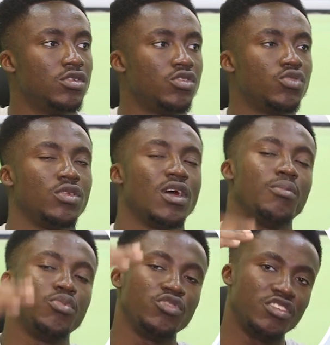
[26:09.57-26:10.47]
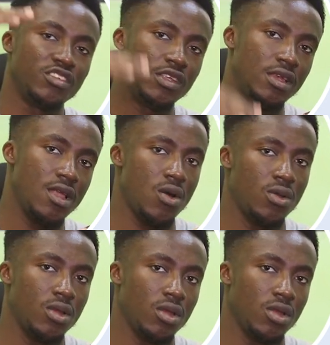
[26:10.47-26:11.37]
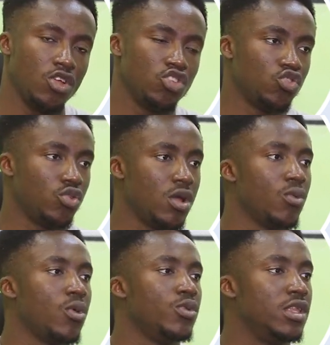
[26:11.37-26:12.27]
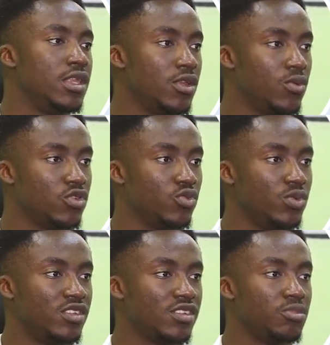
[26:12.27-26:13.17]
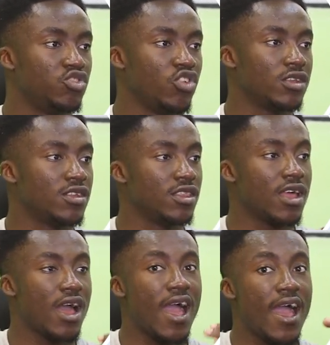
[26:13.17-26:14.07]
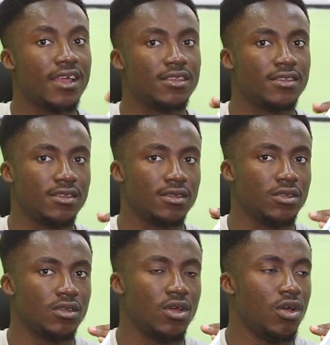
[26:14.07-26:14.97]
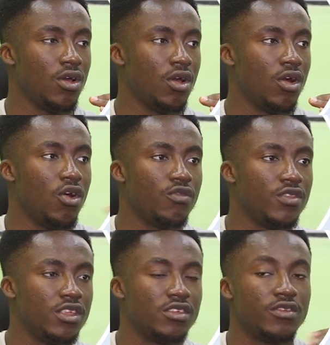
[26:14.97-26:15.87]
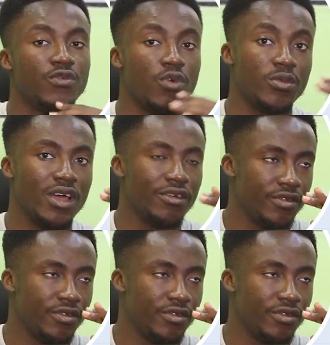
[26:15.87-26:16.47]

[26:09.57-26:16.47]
So that pushes it down. So now what we did was we subtracted the height of this from that